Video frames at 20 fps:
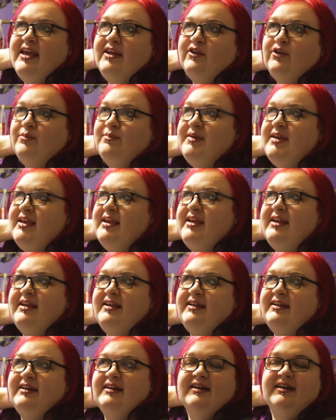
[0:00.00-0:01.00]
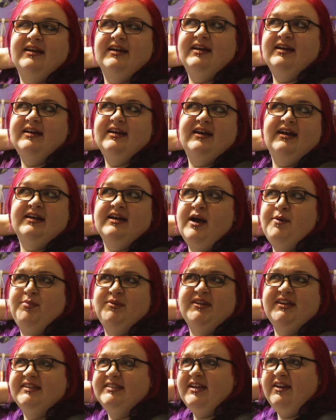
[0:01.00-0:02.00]
It'll be a
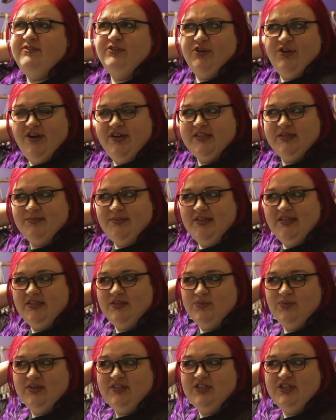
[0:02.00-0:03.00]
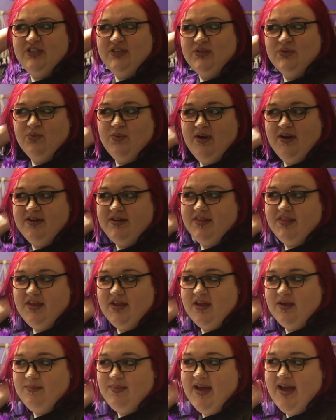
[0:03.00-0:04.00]
couple days after Christmas, which is weird to
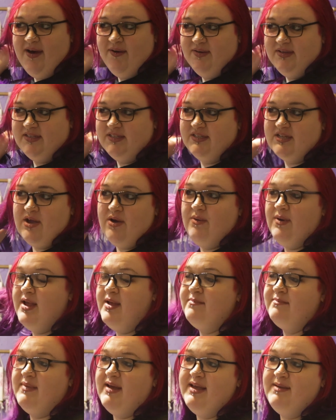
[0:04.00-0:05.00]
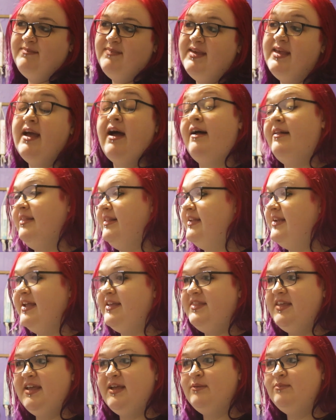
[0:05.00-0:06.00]
think about, so it might be
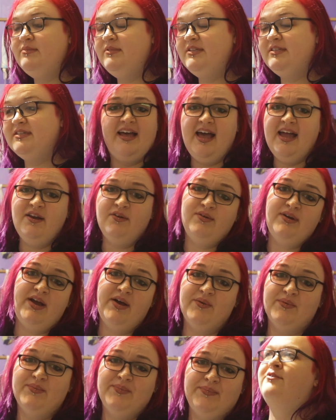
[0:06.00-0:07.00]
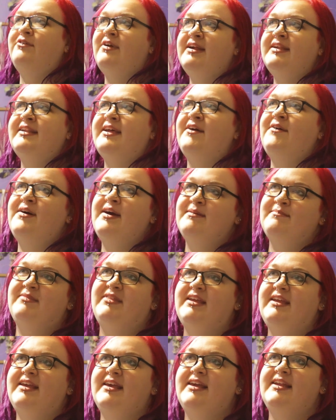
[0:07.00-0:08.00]
holiday themed. I don't know. Right now I'm
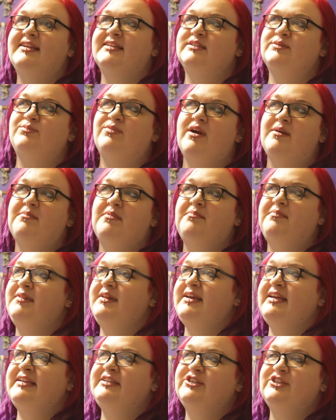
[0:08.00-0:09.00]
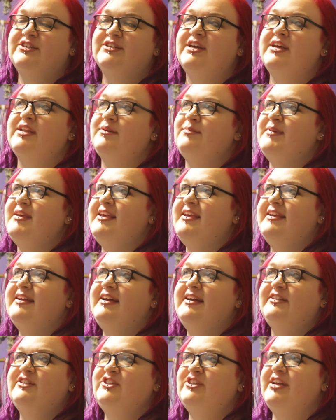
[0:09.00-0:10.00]
thinking it's probably just gonna be
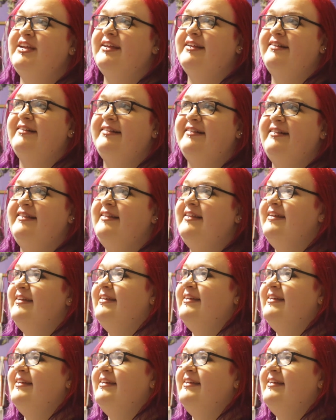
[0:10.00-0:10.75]
a chill,